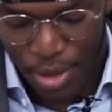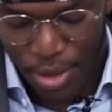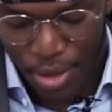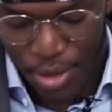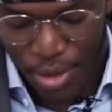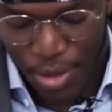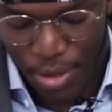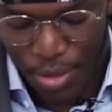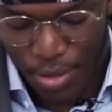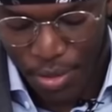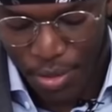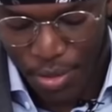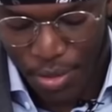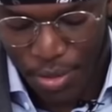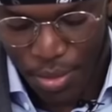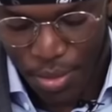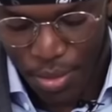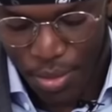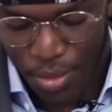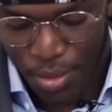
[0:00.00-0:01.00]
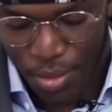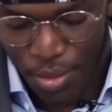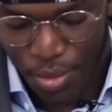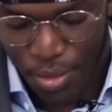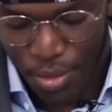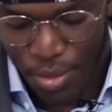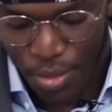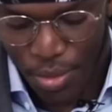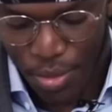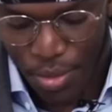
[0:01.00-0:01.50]

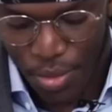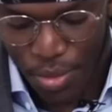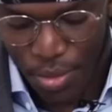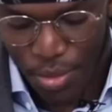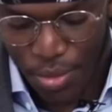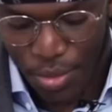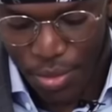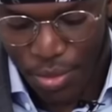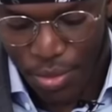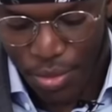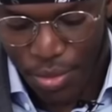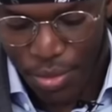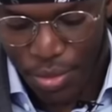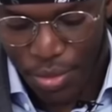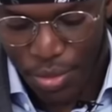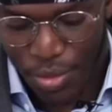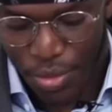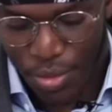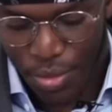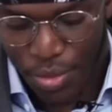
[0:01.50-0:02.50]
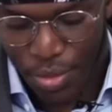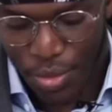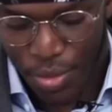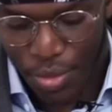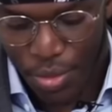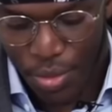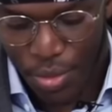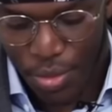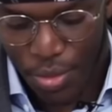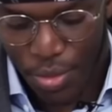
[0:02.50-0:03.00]

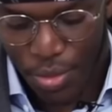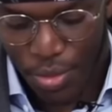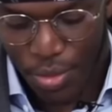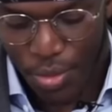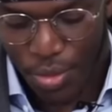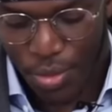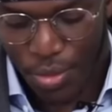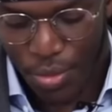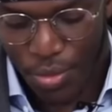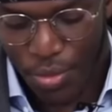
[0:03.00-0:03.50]
Nobody speaks.